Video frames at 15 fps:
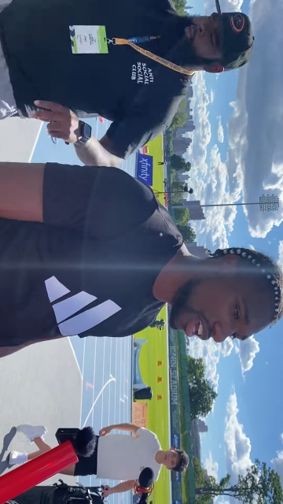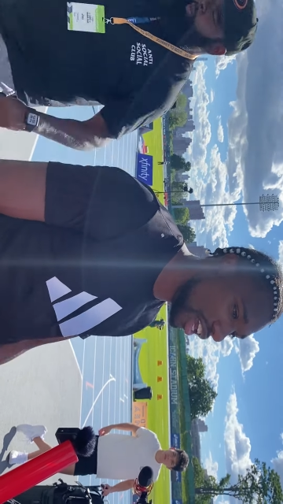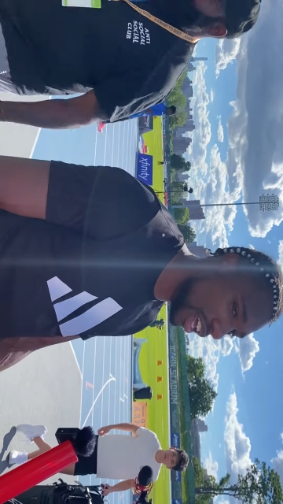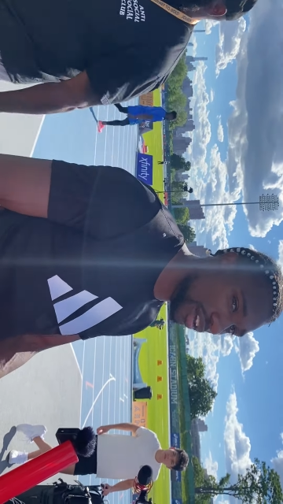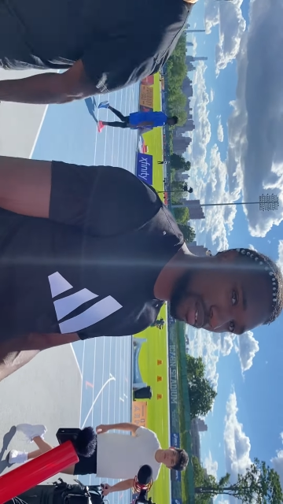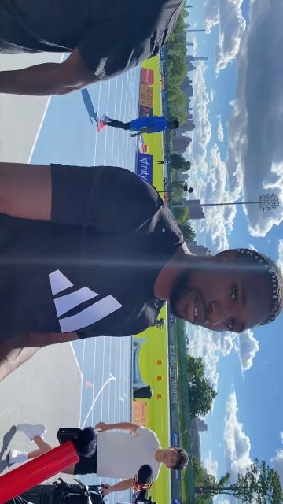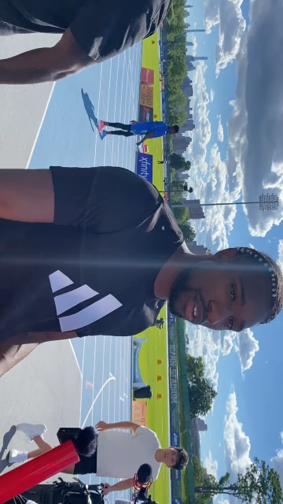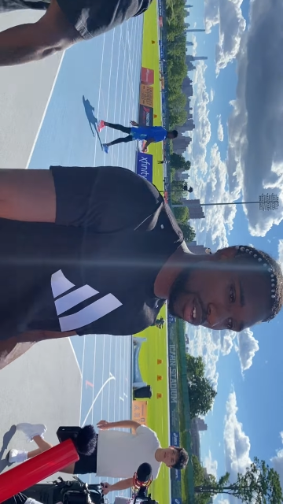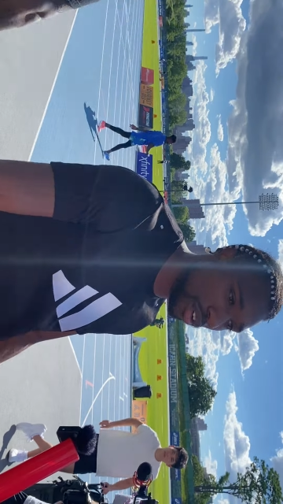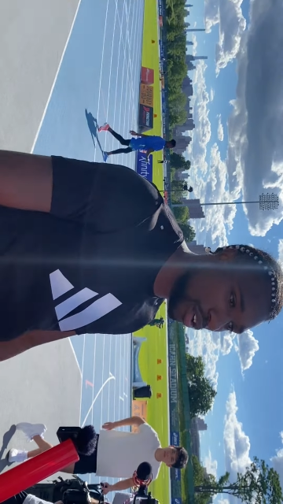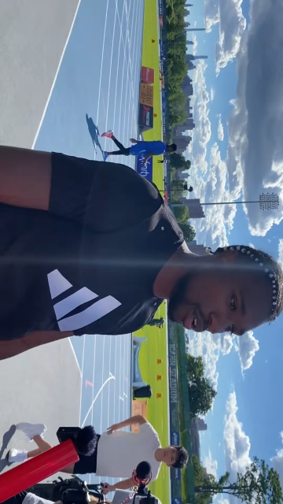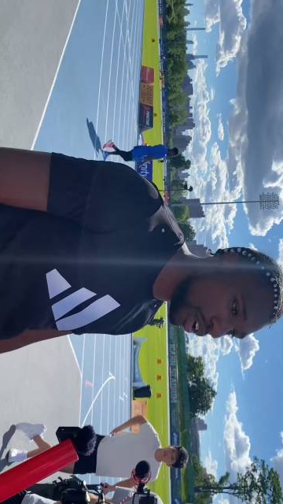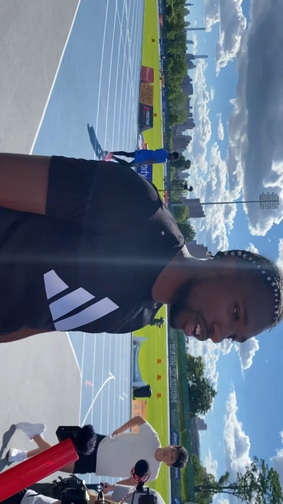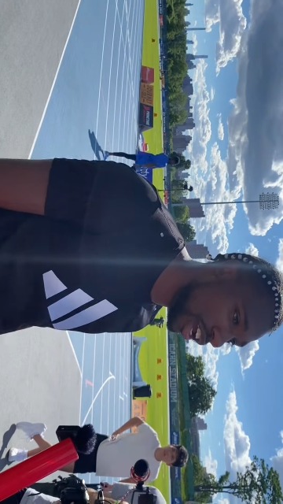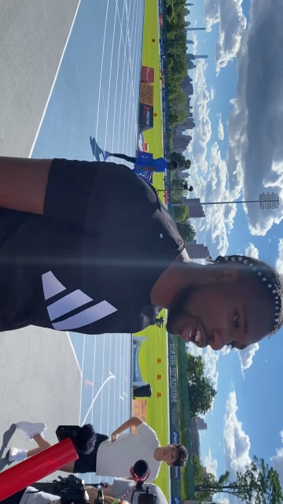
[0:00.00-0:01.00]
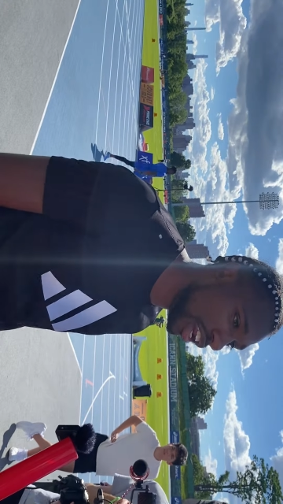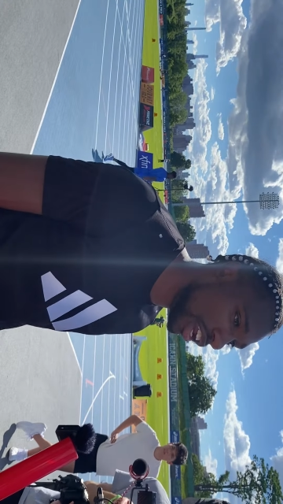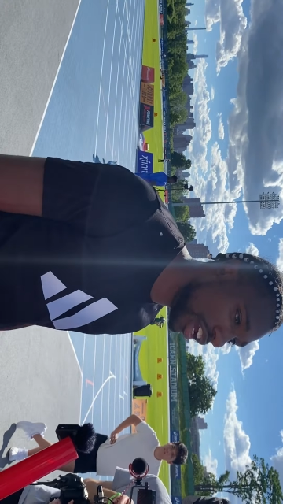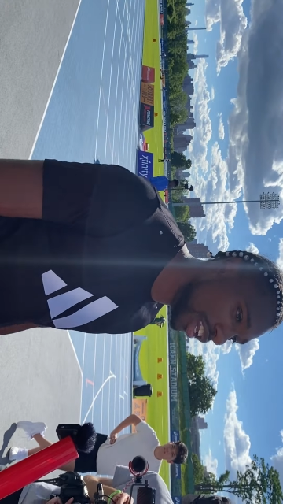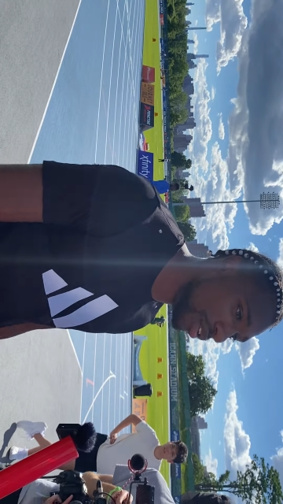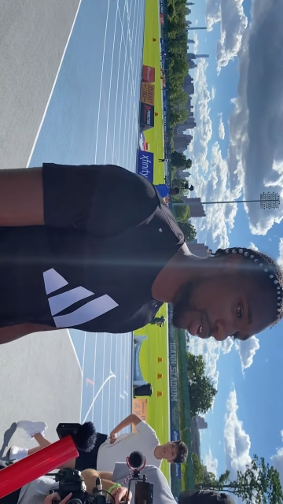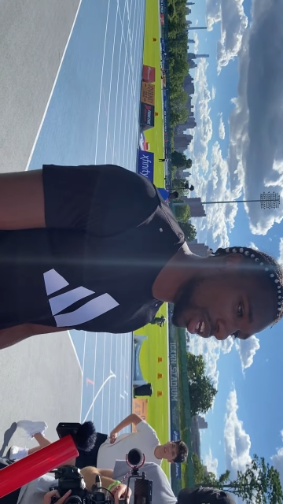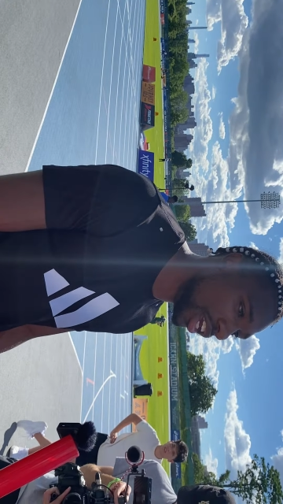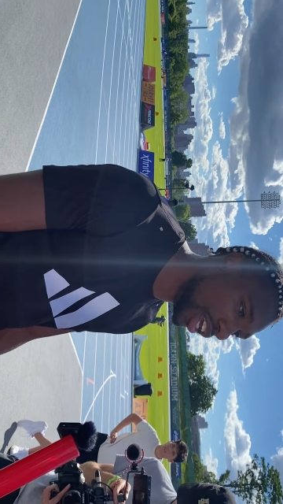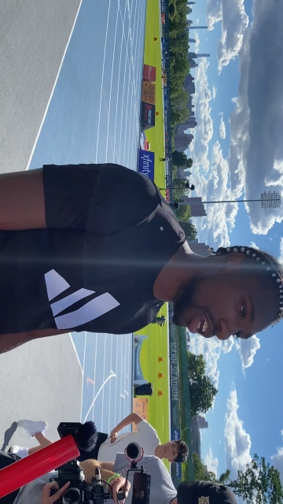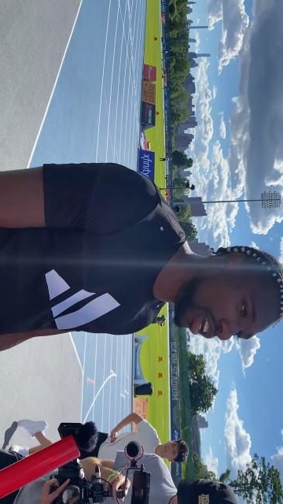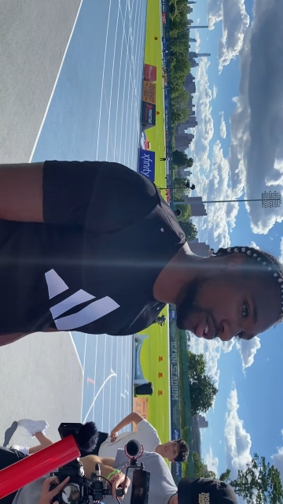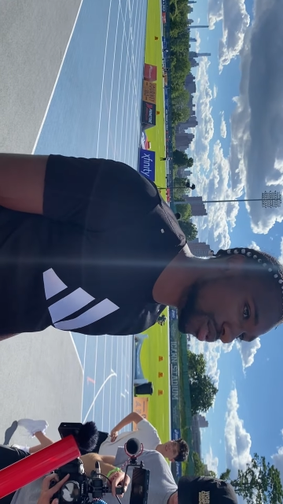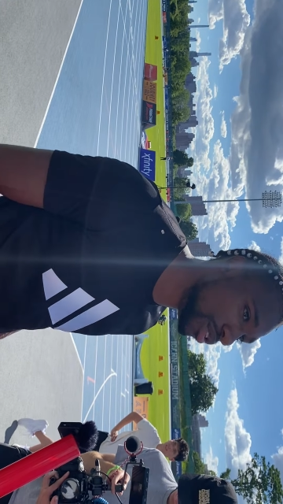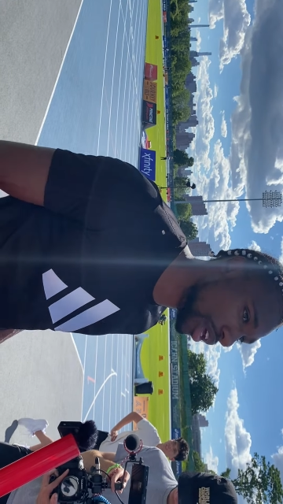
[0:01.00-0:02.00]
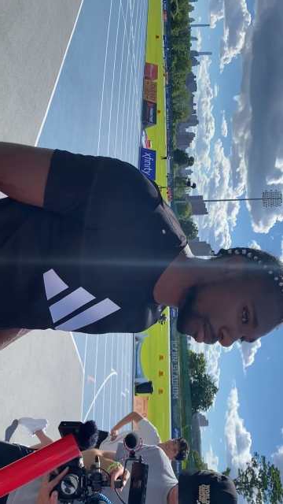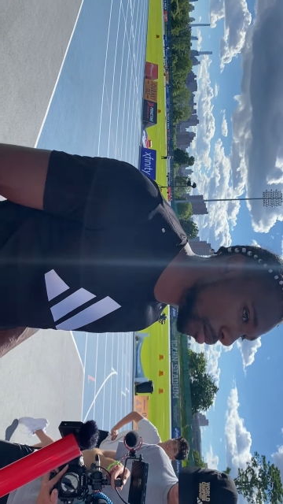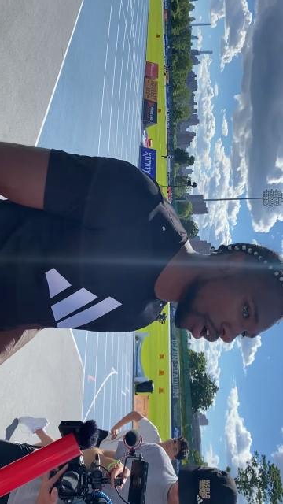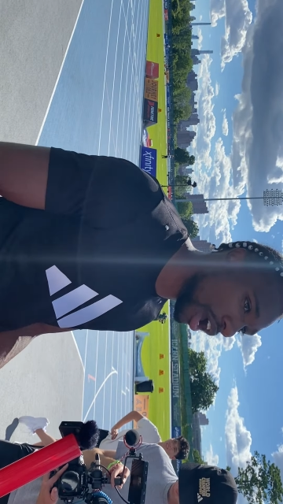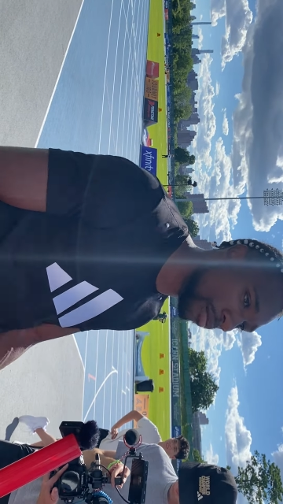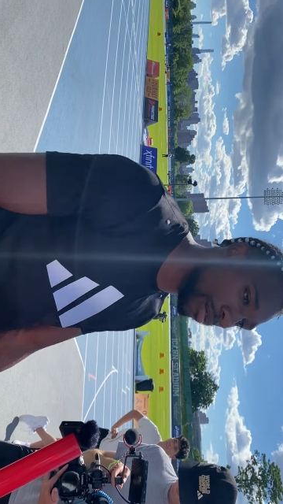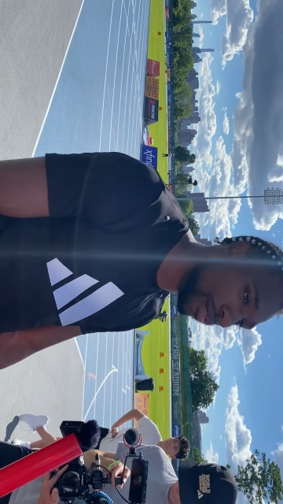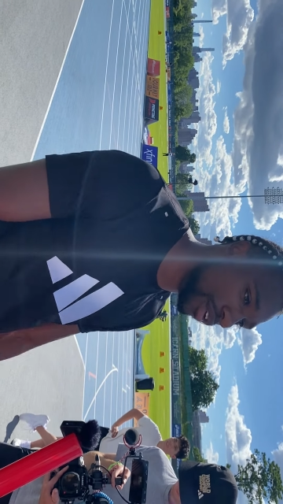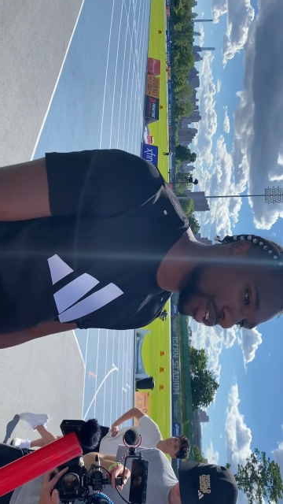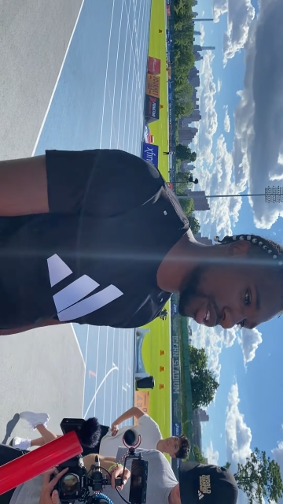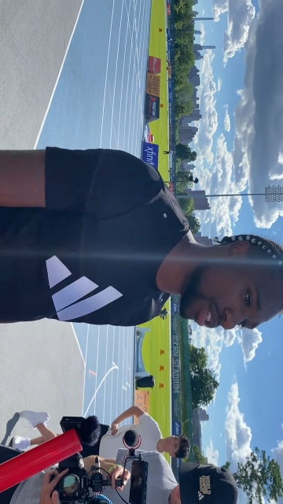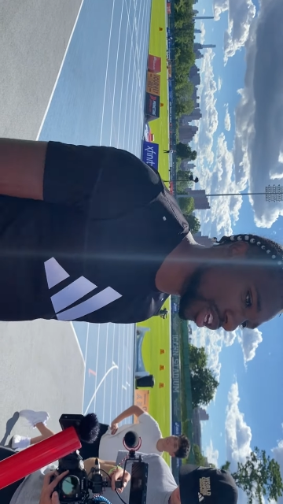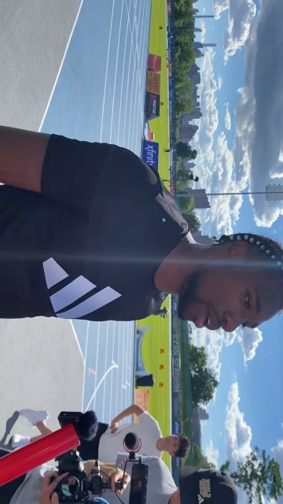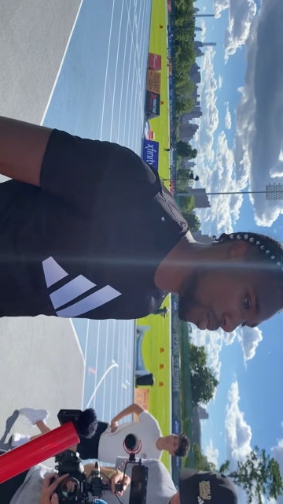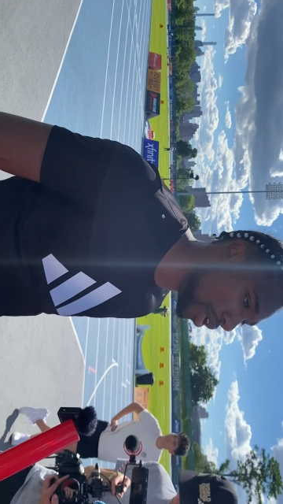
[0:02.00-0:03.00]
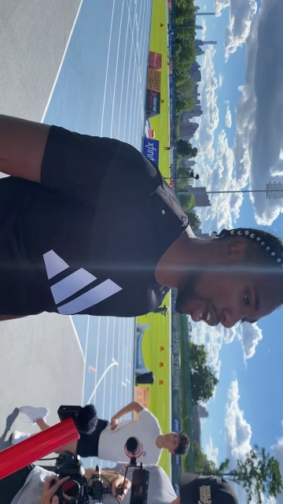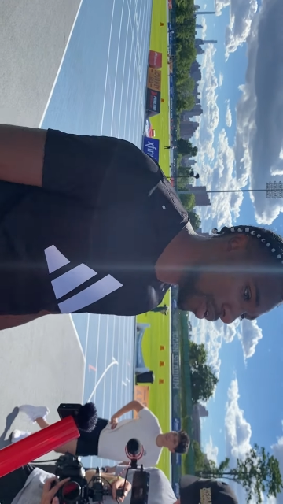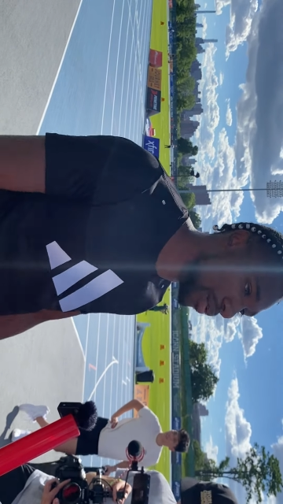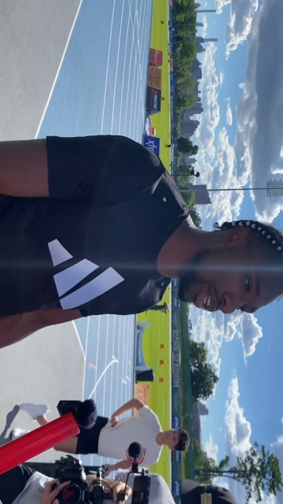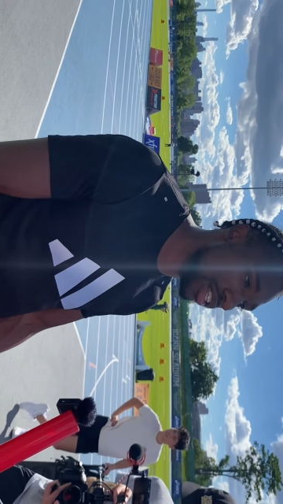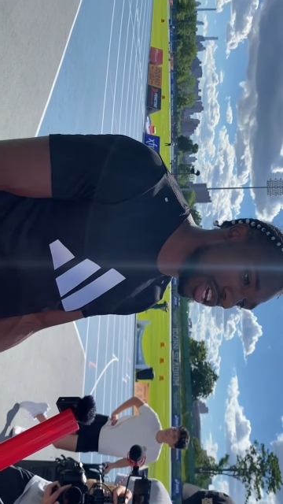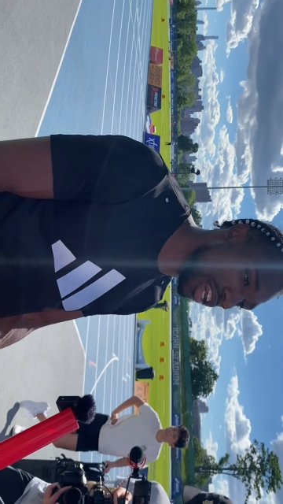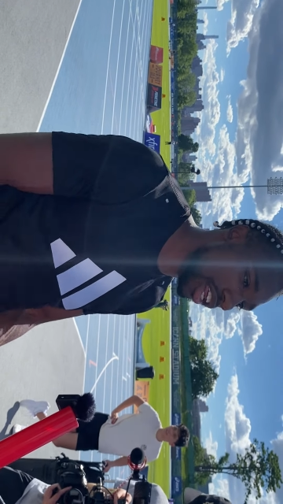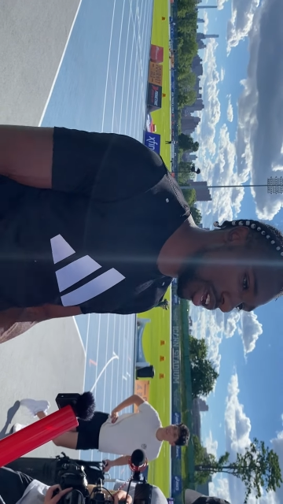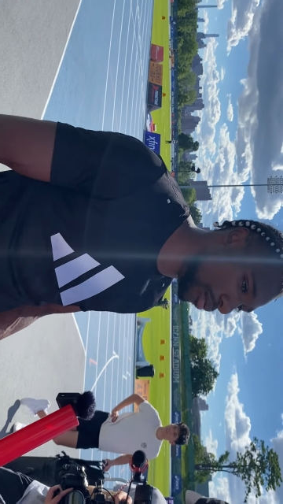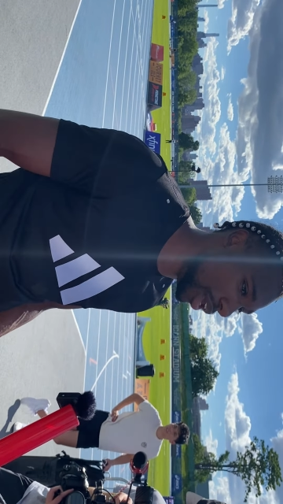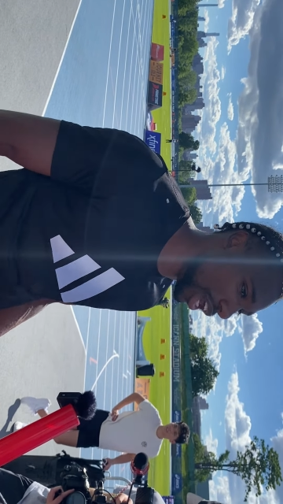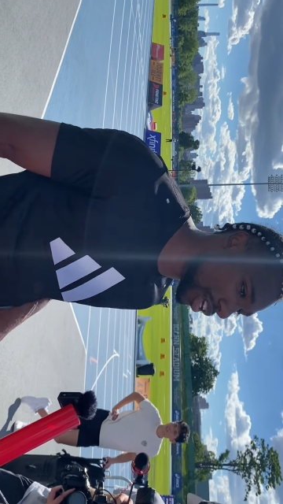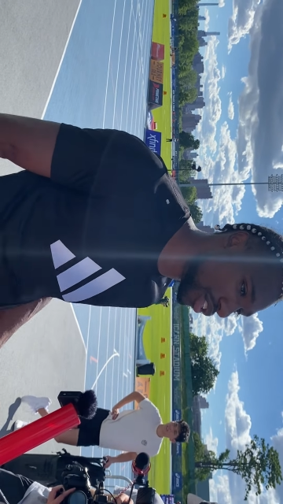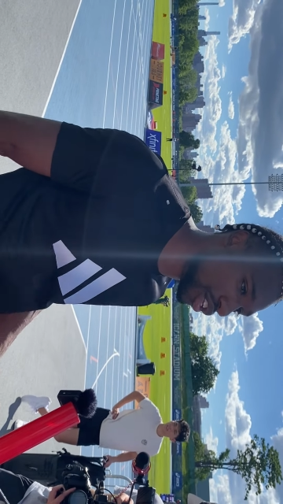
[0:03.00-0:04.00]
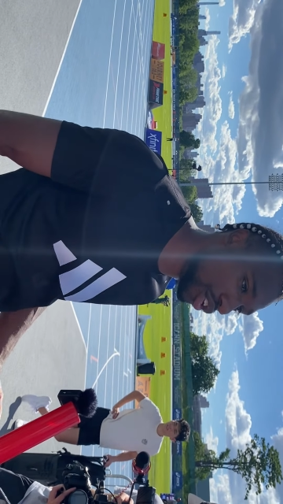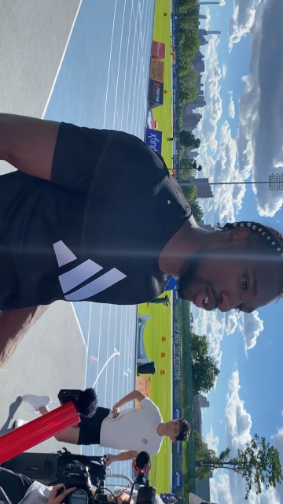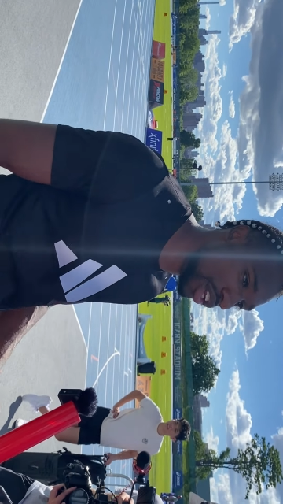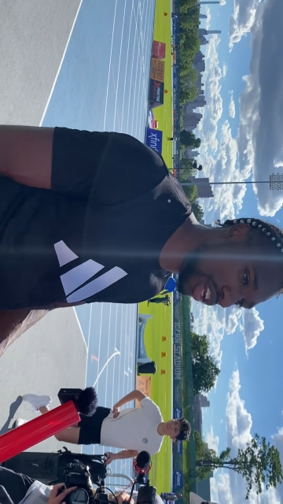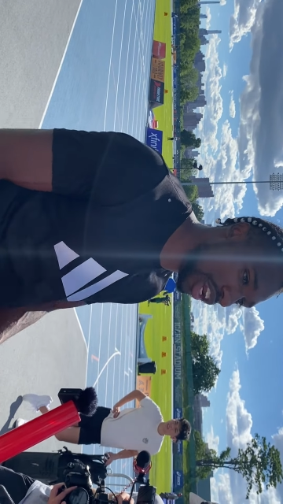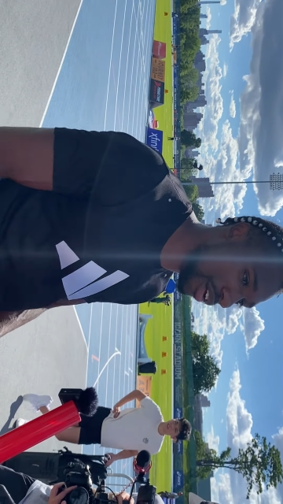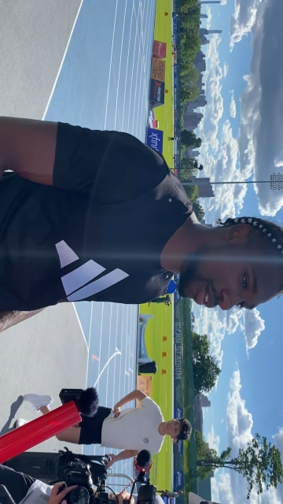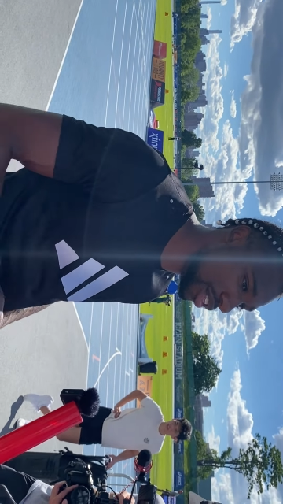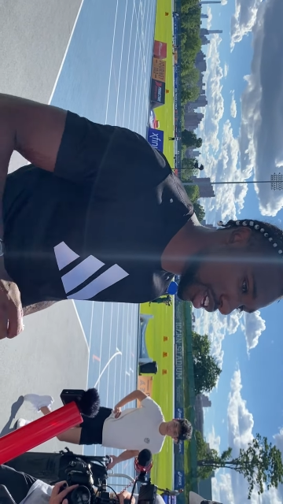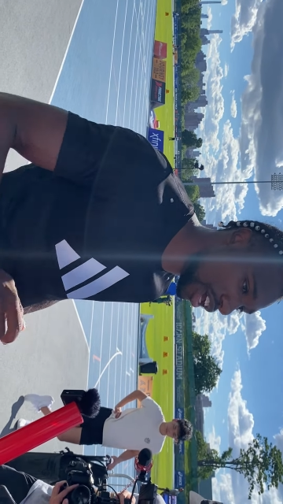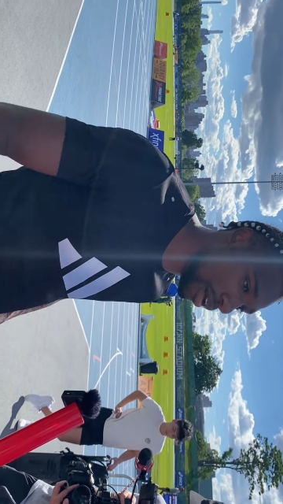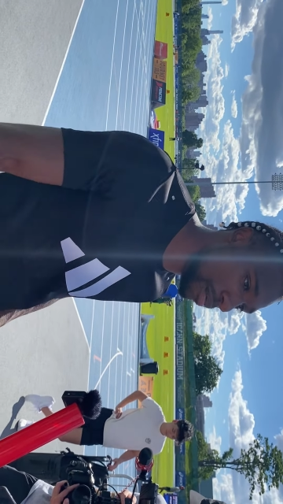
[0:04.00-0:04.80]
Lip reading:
Nobody's mouth can be seen.